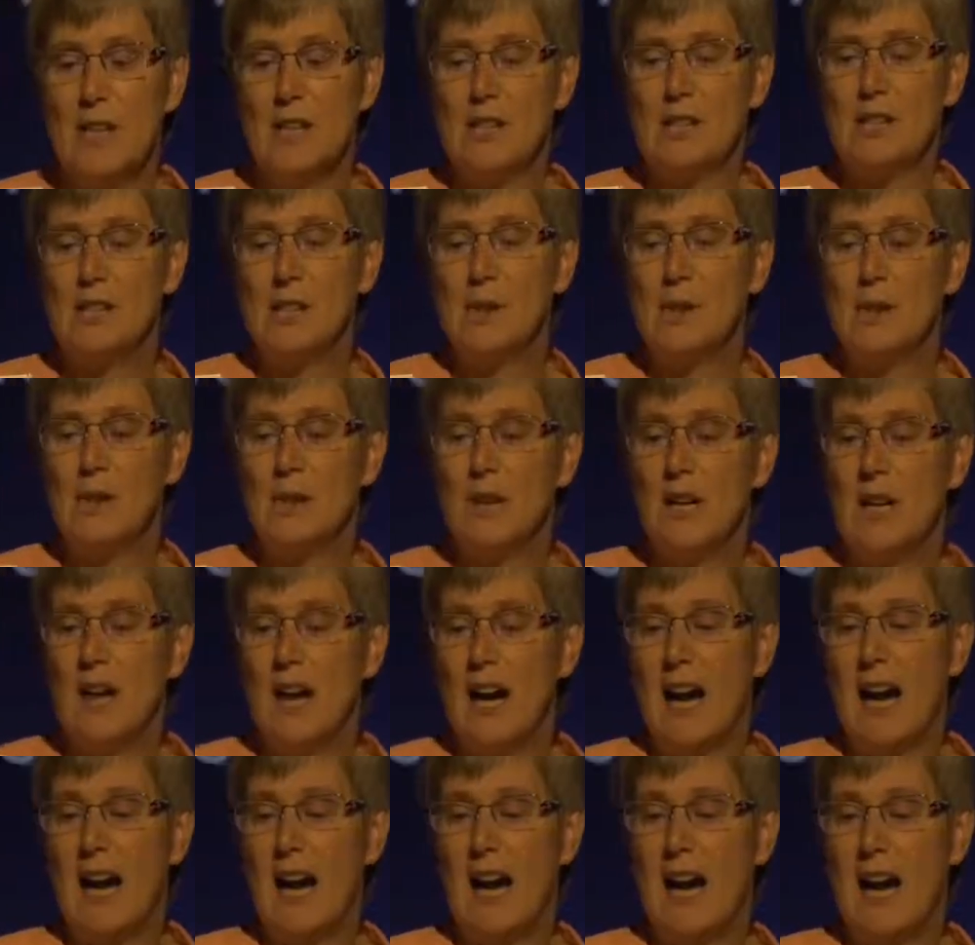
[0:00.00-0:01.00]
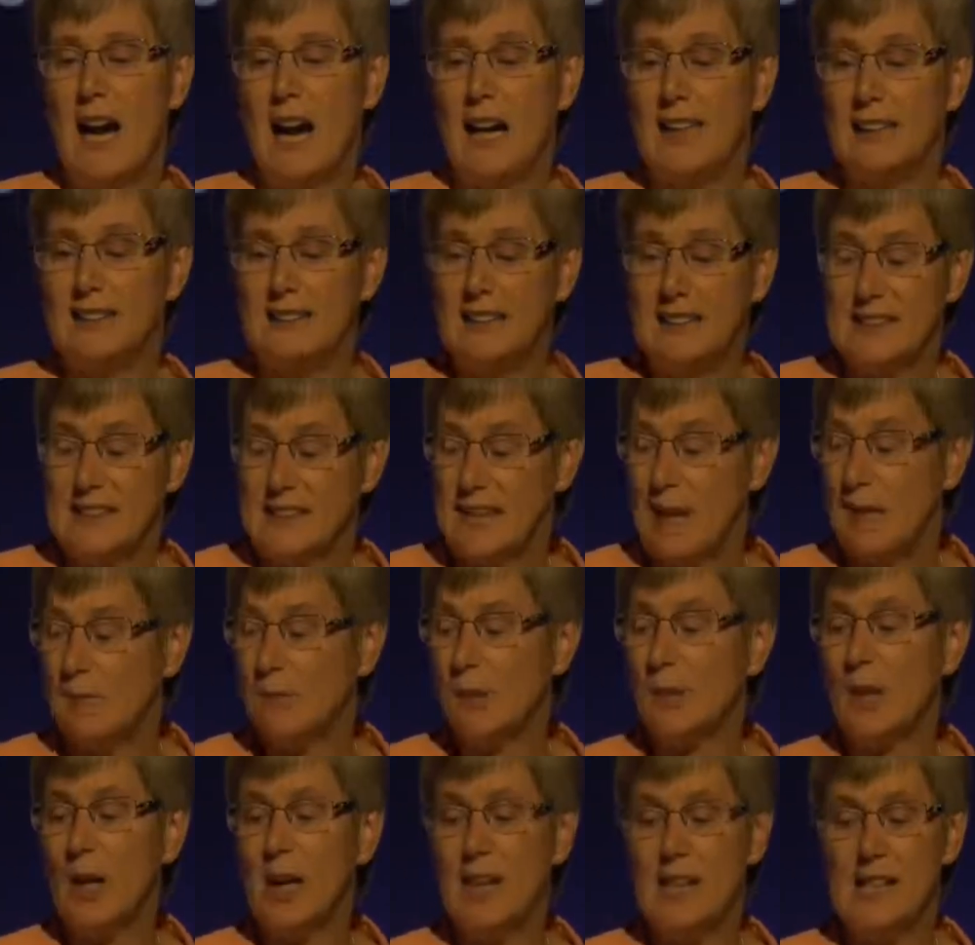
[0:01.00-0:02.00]
So to
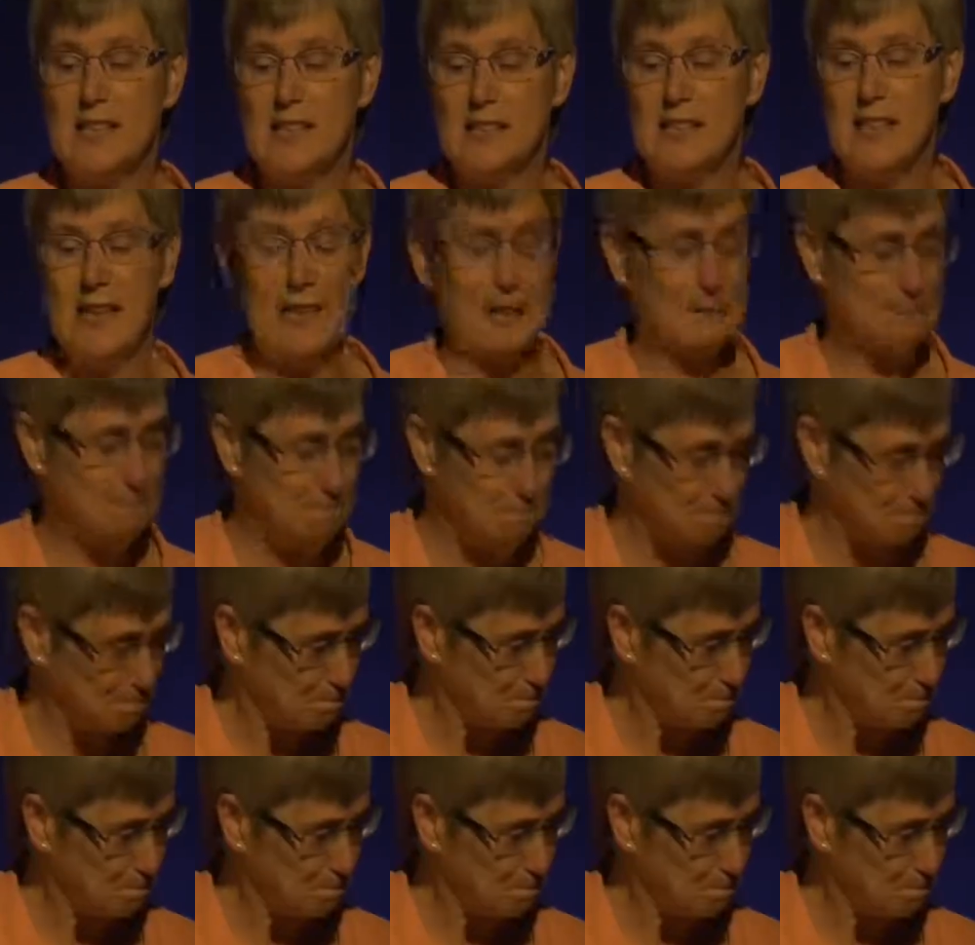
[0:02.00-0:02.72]
summarize then,